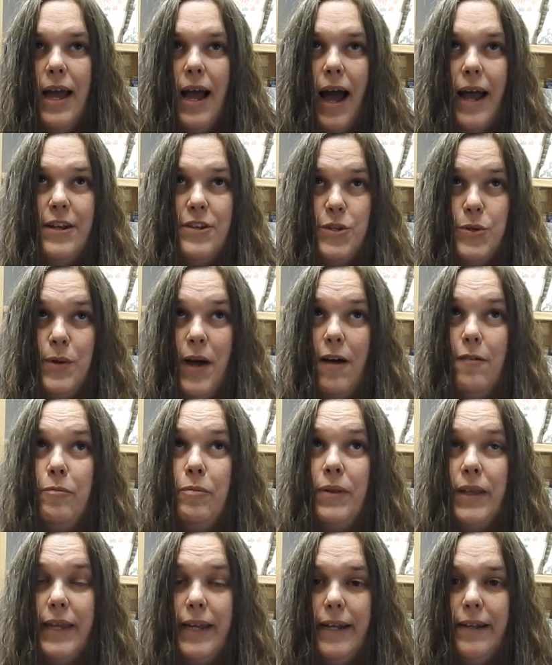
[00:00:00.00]
I do have
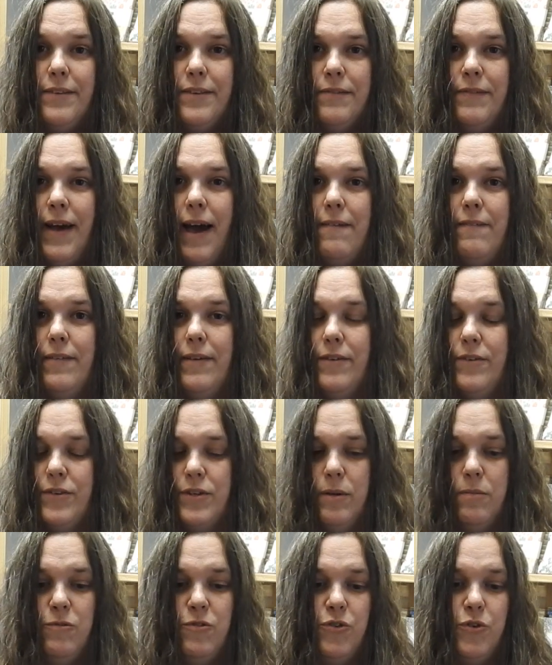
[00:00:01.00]
plans of having
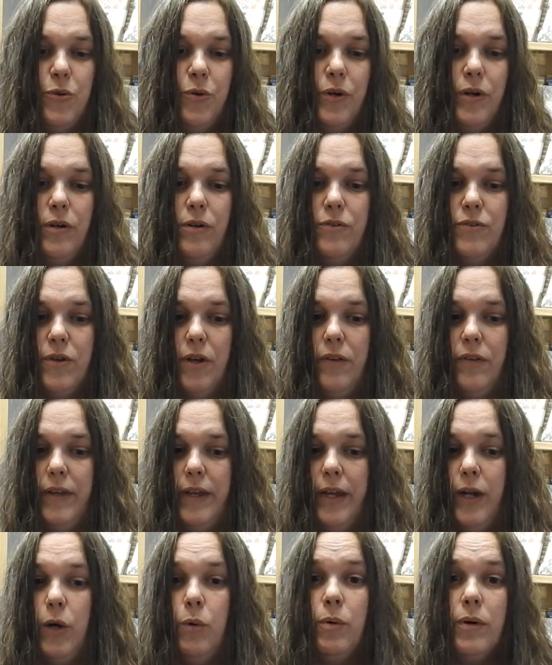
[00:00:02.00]
some tutorials on
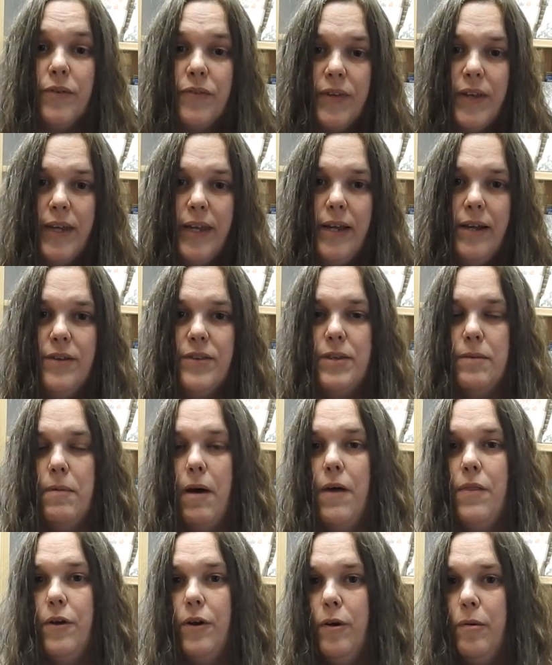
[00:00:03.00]
like quilting, some
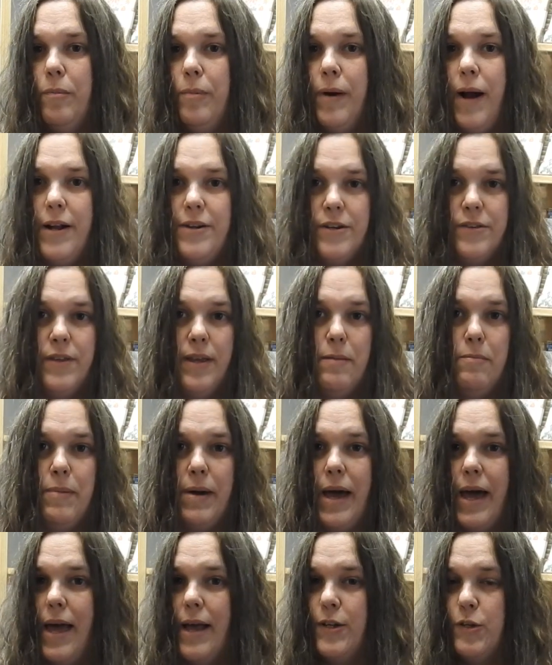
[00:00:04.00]
other projects like
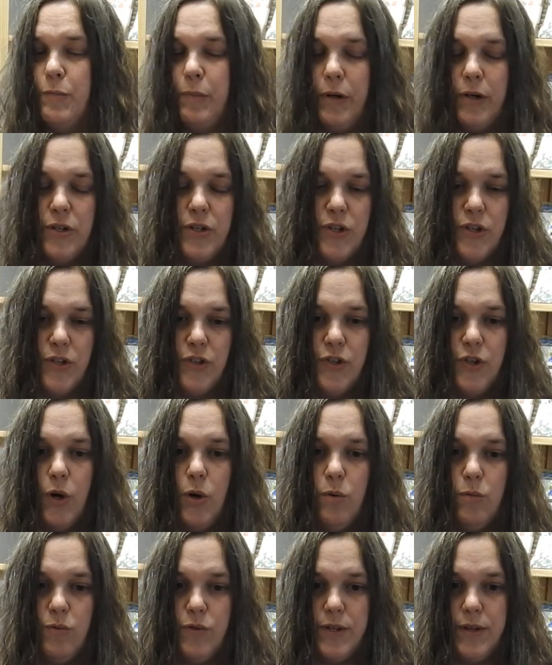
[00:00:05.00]
bags, purses,
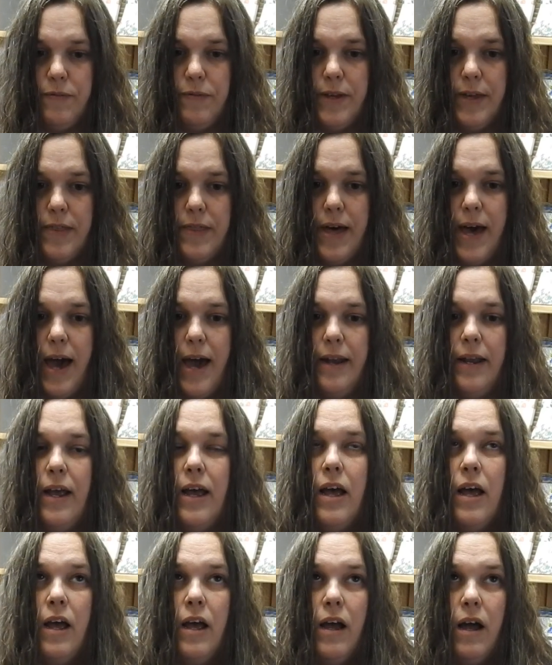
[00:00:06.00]
totes, stuff like that.
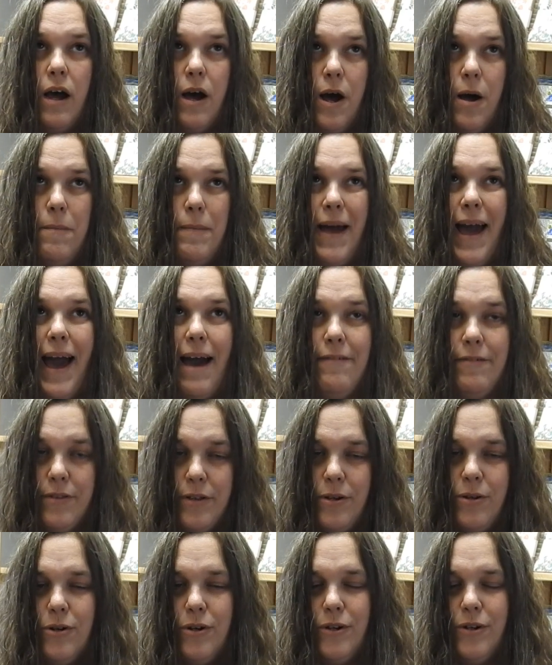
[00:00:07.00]
I have a
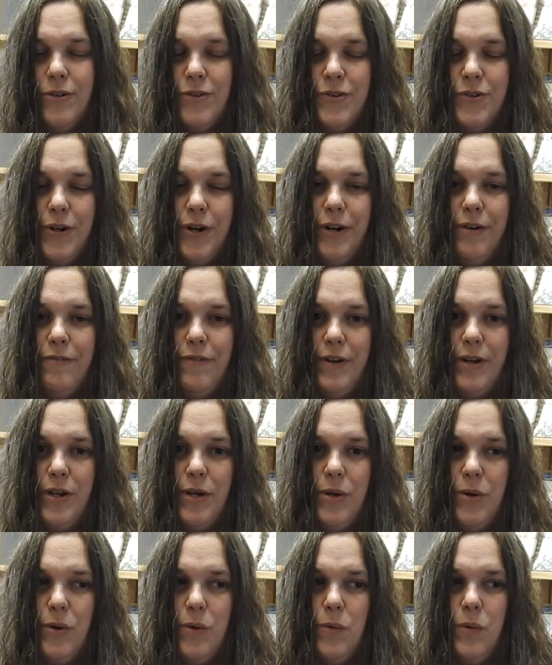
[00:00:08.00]
little girl skirt
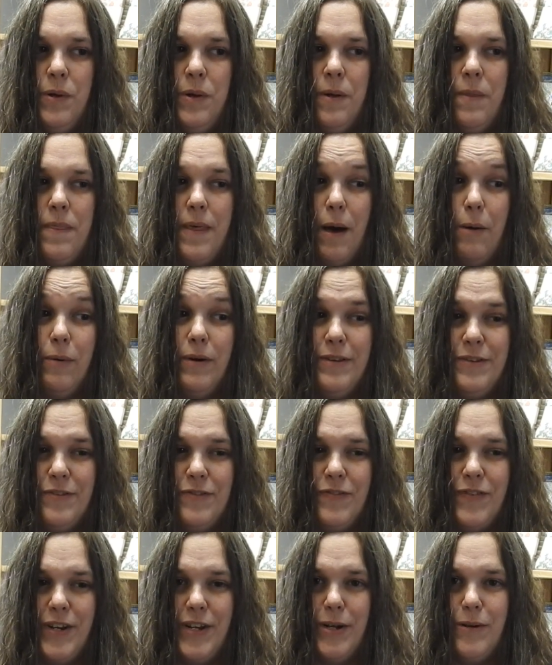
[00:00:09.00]
video that
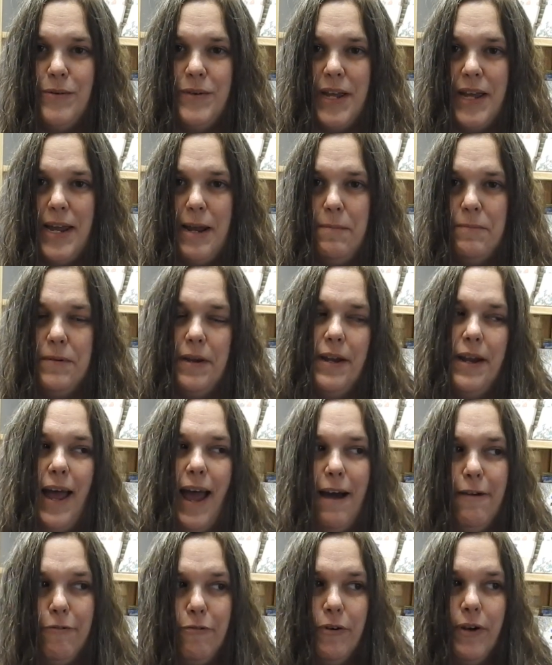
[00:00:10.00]
was videotaped and
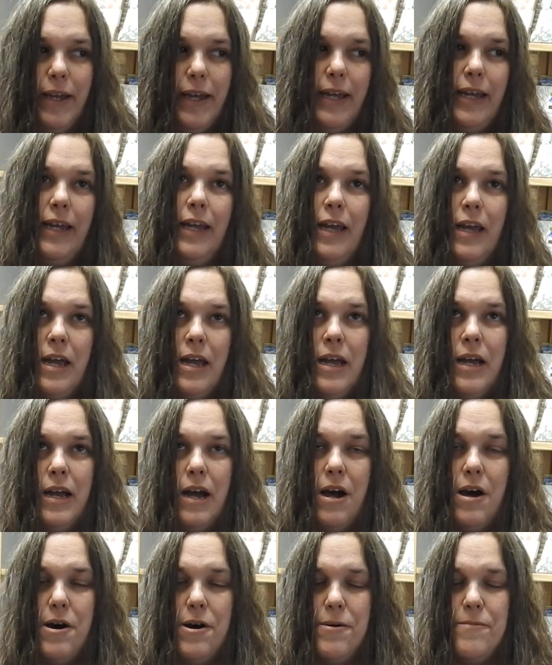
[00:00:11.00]
halfway
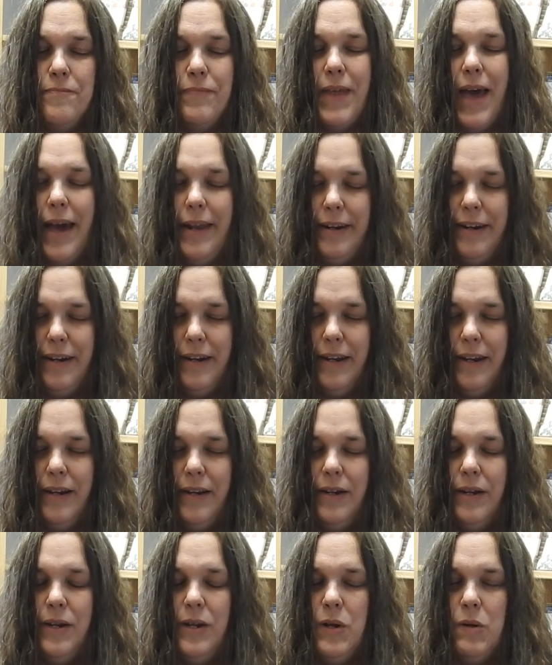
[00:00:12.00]

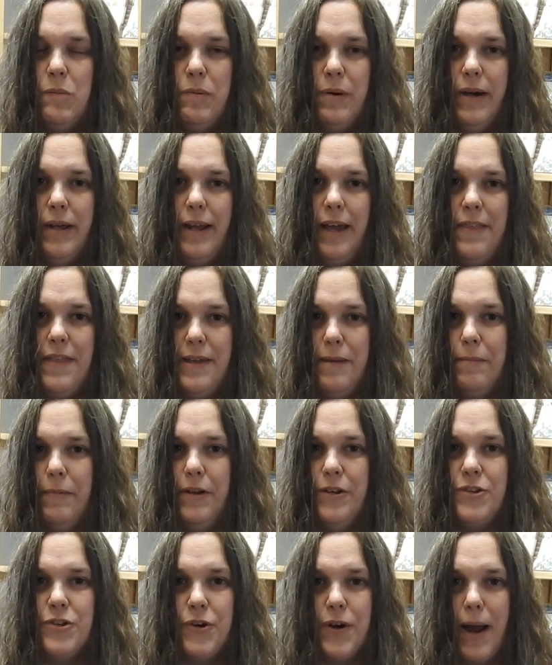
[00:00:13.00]
edited, but I think I'm
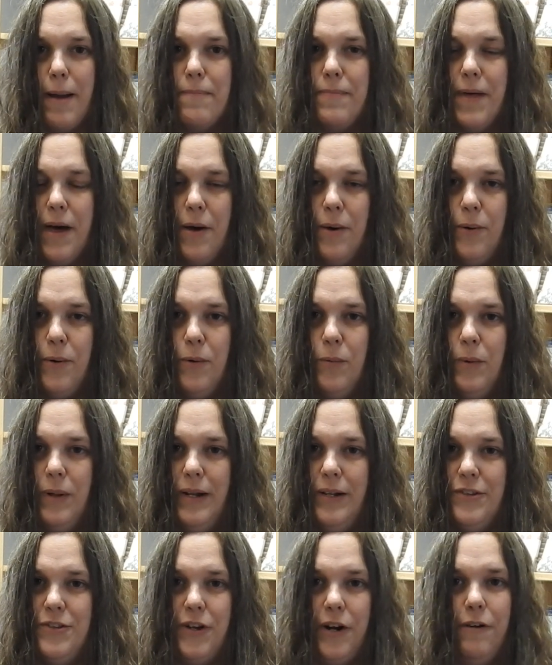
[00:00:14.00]
going to scrap that whole one
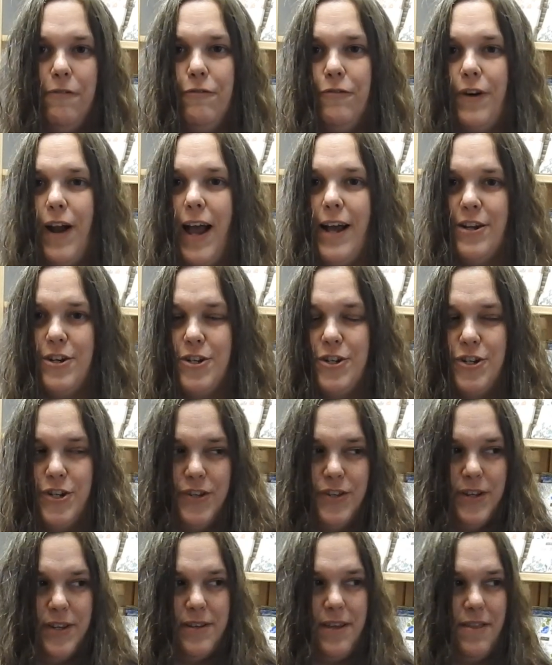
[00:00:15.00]
and start fresh
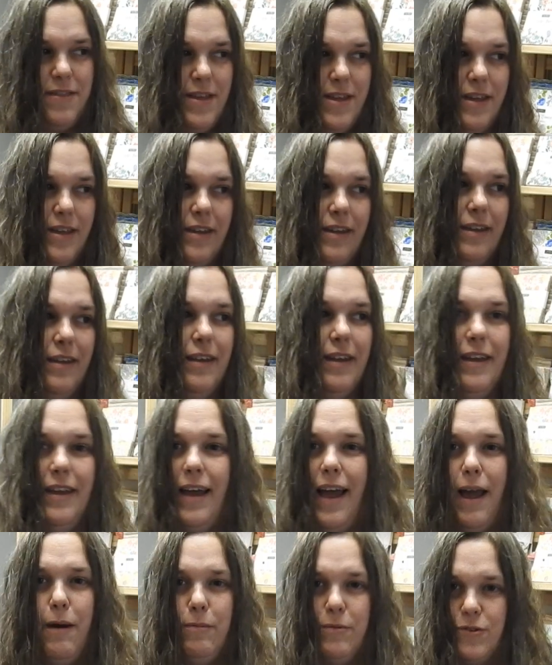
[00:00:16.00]
just because I think
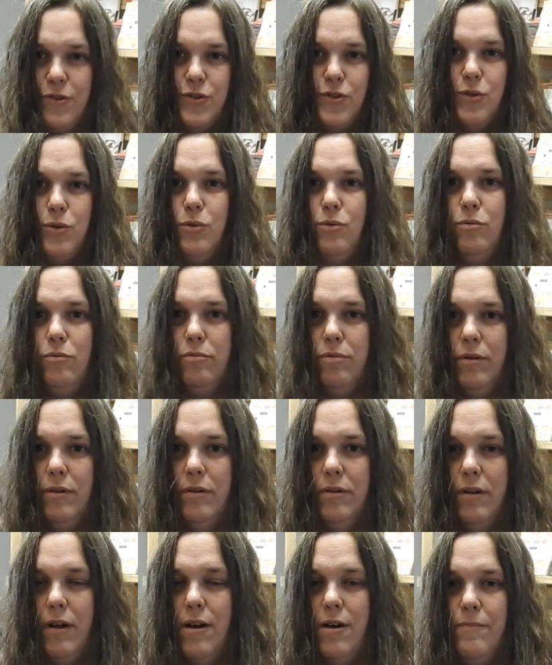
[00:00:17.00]
I was
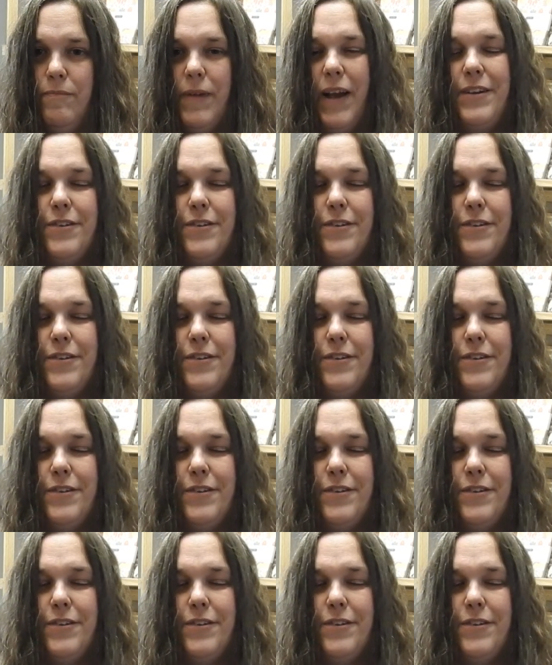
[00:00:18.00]
I